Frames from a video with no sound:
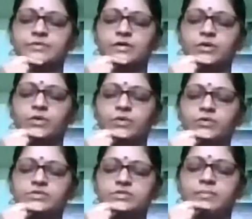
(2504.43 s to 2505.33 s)

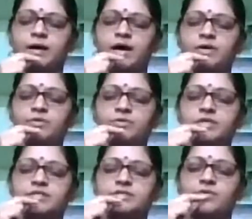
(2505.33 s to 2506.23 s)
Close the mouth
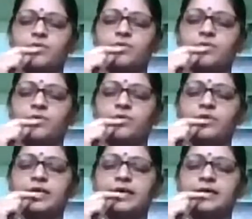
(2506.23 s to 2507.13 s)
and
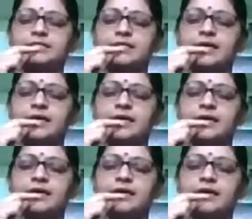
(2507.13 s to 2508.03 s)
slowly
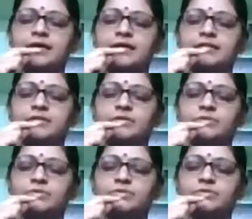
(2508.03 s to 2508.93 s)
exhale
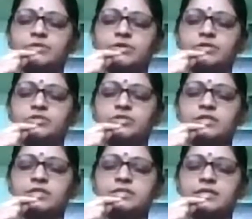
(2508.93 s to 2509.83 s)
through the nostrils.